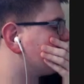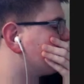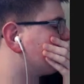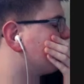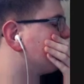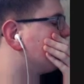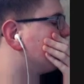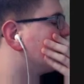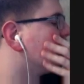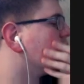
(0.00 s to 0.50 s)

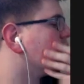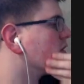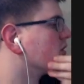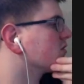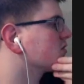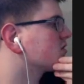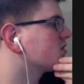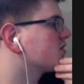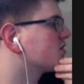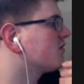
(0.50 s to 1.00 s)

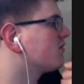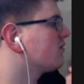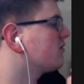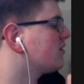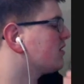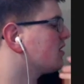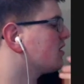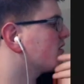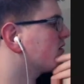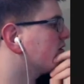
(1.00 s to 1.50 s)
worst
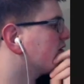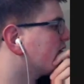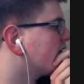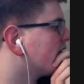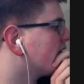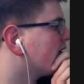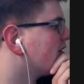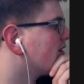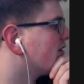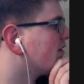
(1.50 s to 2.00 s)
thing
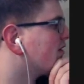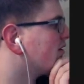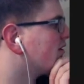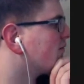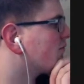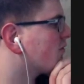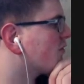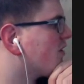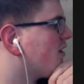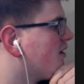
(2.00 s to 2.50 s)

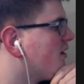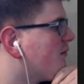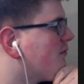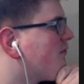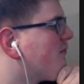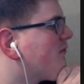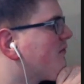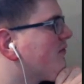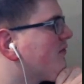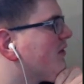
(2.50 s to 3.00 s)
for him.
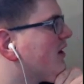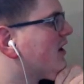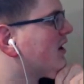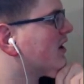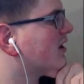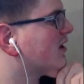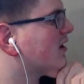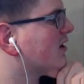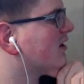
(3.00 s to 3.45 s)
Like